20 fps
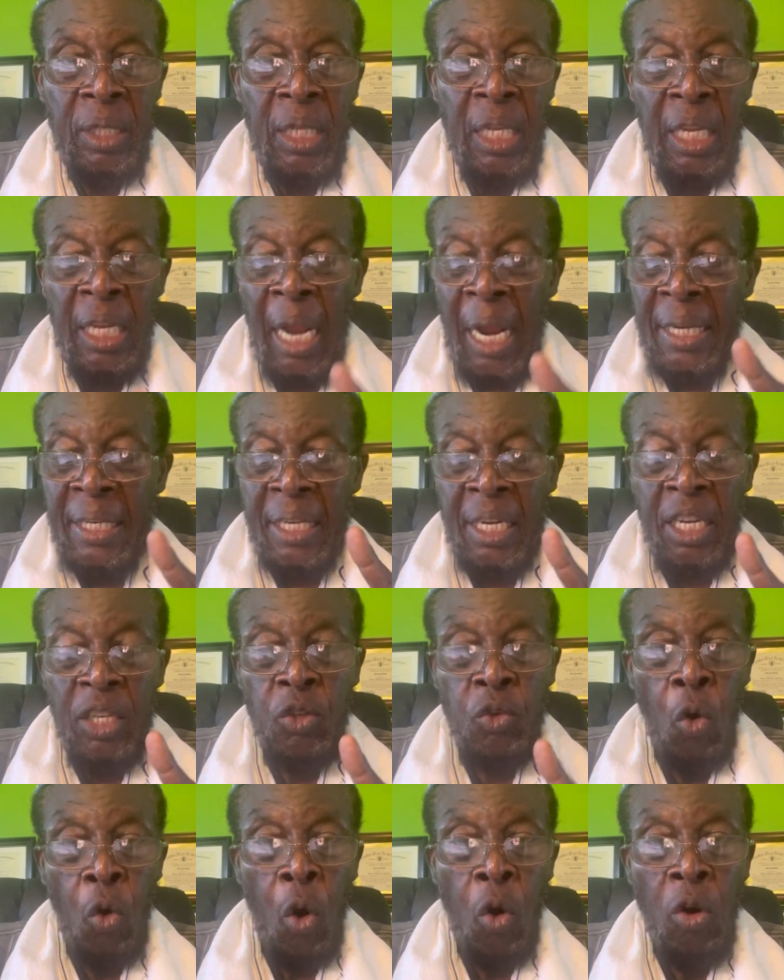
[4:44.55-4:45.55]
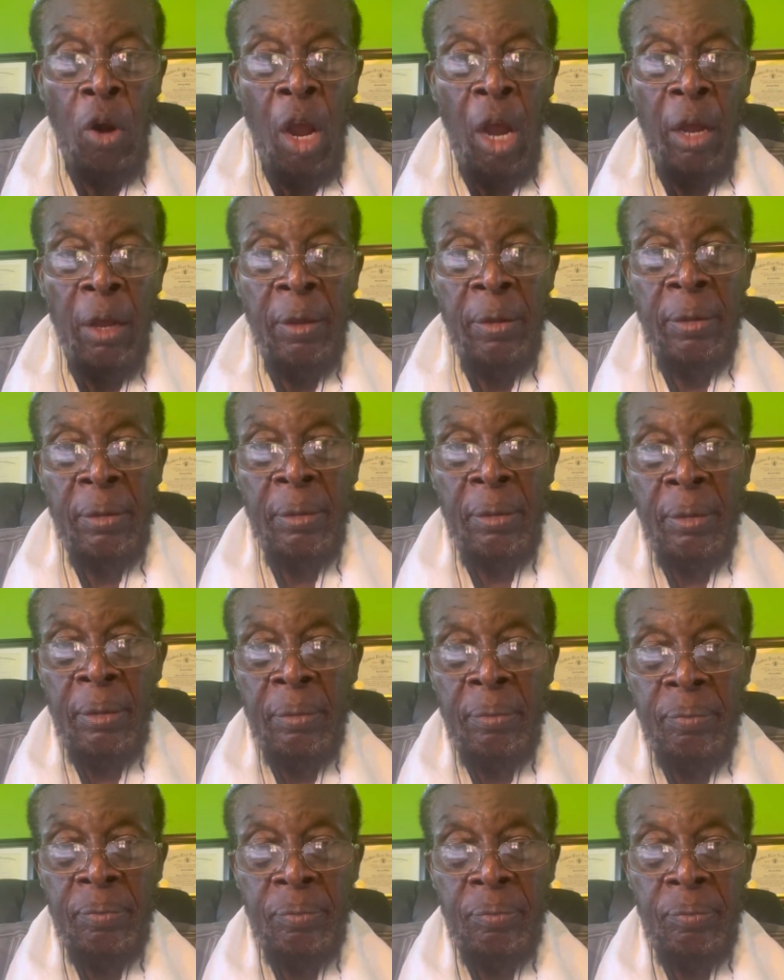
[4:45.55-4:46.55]
not in the Torah,
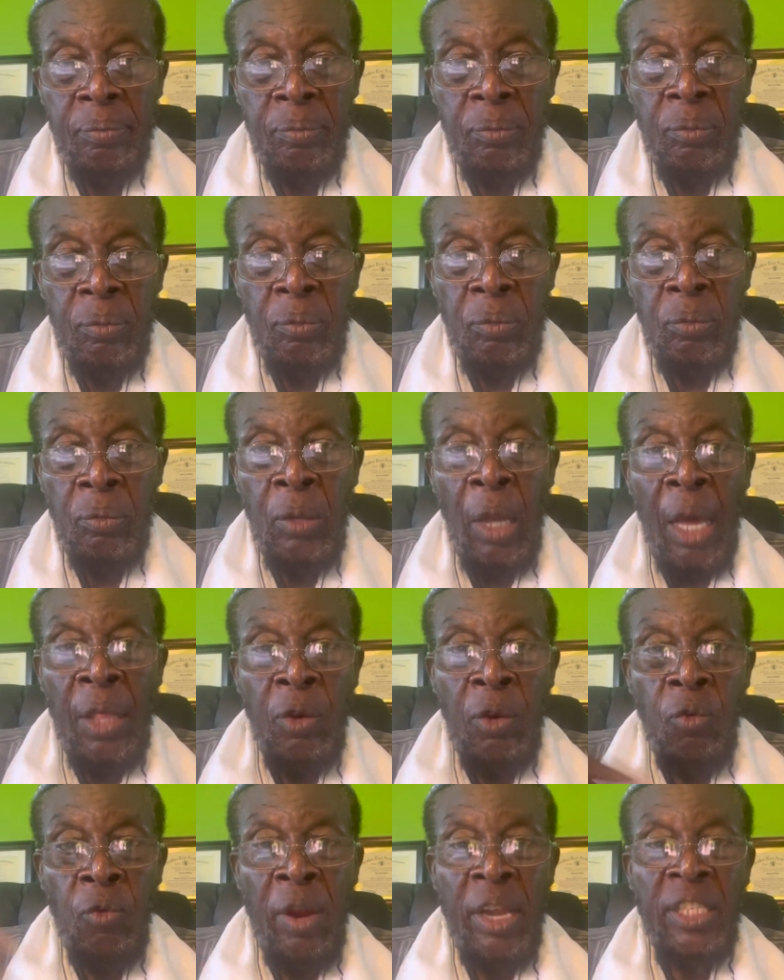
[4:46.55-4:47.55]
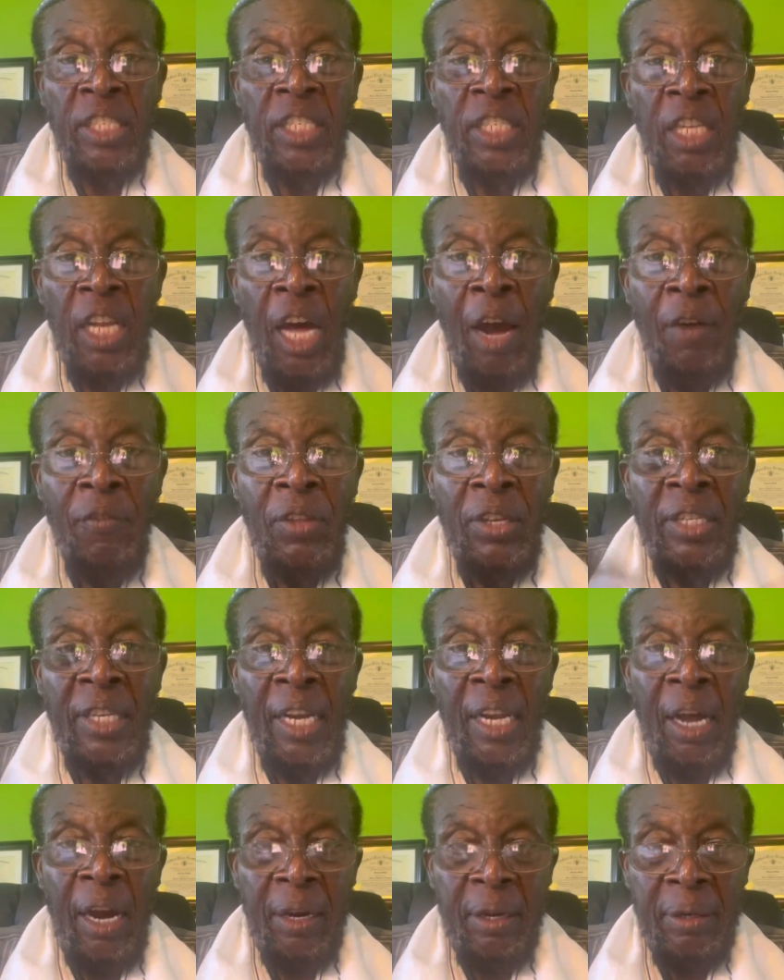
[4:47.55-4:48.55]
not the rest of the
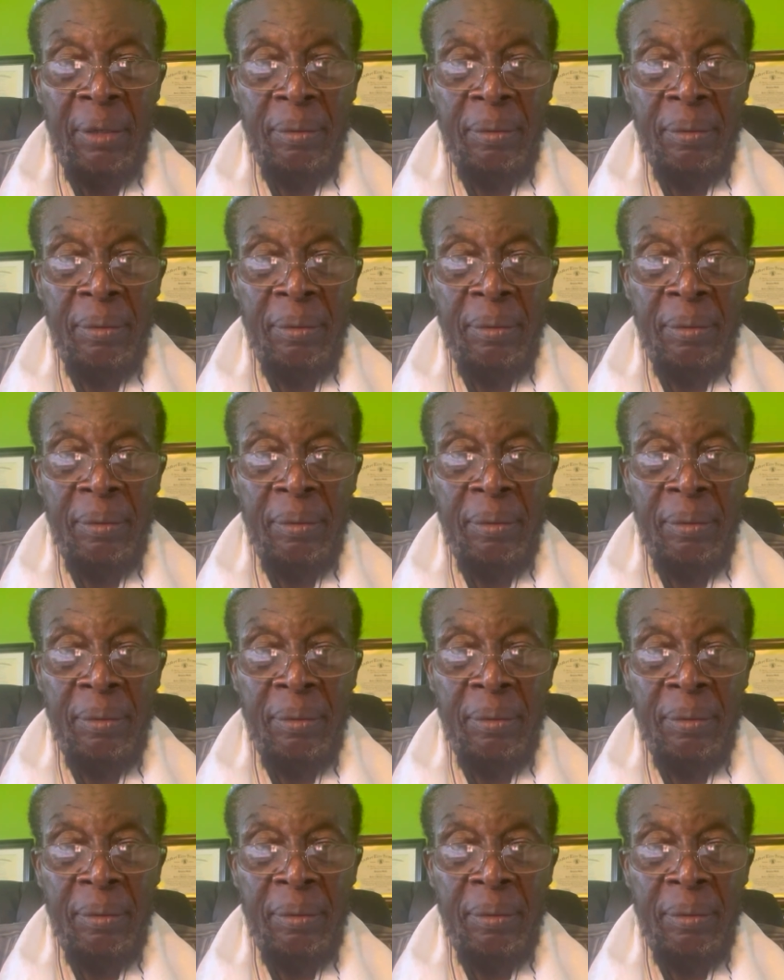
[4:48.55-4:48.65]
Tanakh.